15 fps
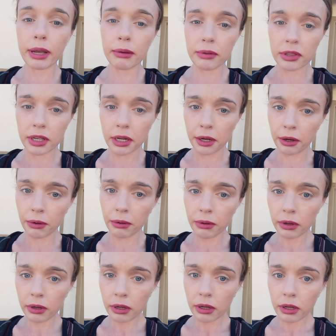with it now.
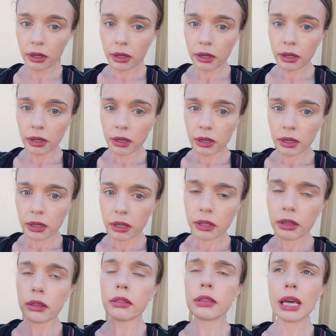
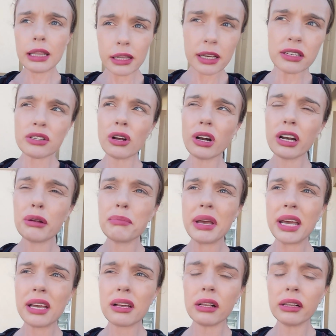Then they started to
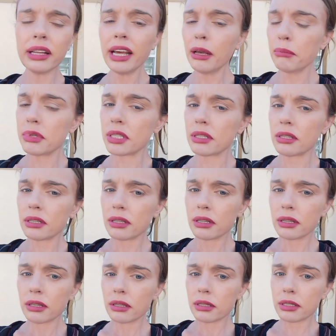make claims
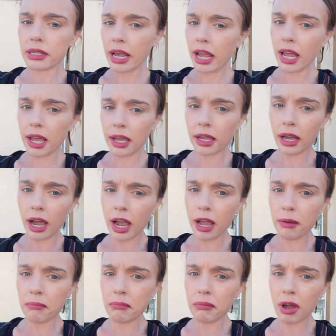saying
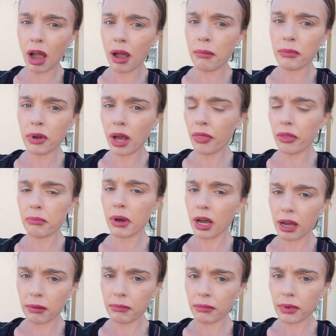I'm not the
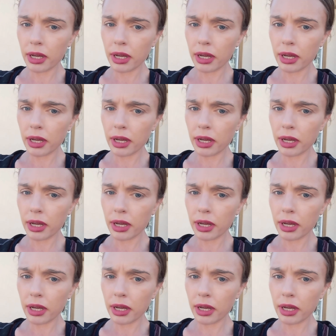mom.